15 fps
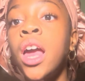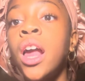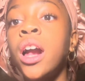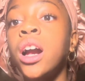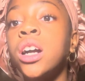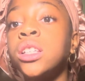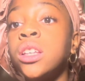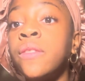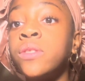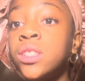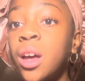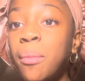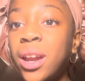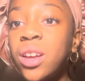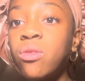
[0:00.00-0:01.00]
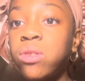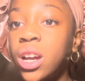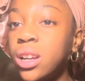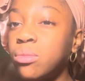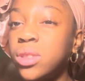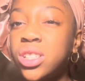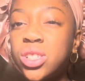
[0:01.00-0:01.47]
Because if somebody
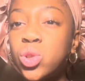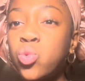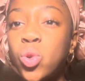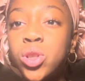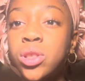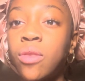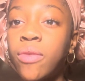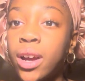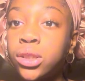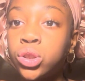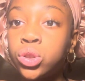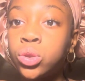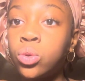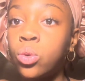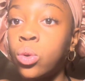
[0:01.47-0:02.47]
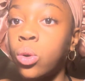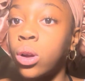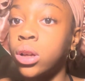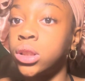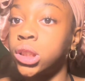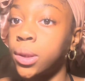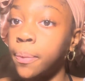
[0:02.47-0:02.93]
randomly just wants to fight you, or
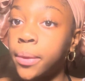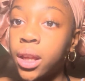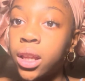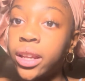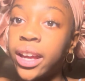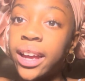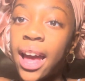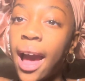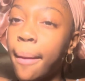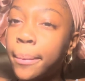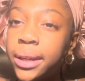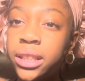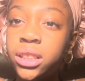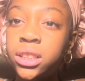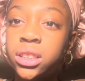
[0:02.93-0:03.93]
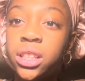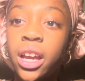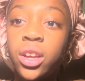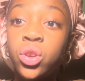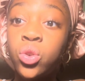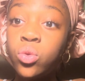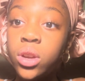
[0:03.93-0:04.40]
something, like, happens,
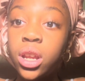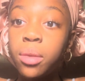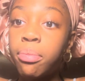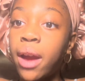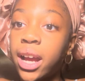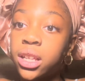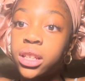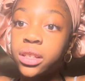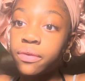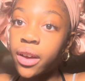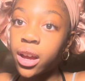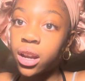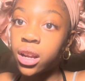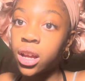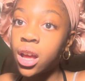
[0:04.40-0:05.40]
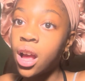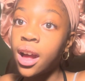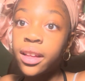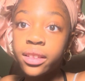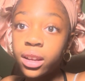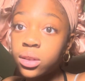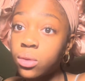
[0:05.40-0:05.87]
you need to practice fighting.
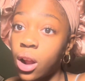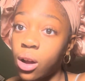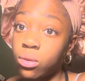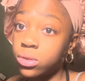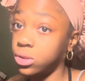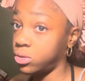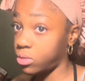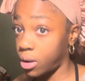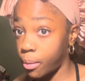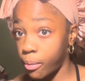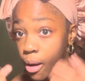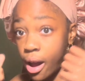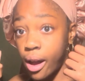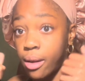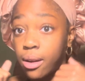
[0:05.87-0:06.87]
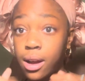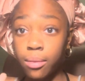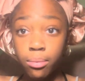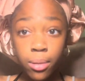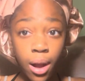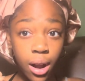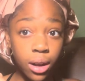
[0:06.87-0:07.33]
That's what I always do. I
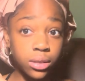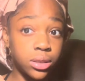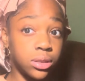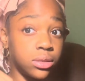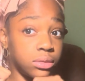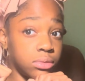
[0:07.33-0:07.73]
box.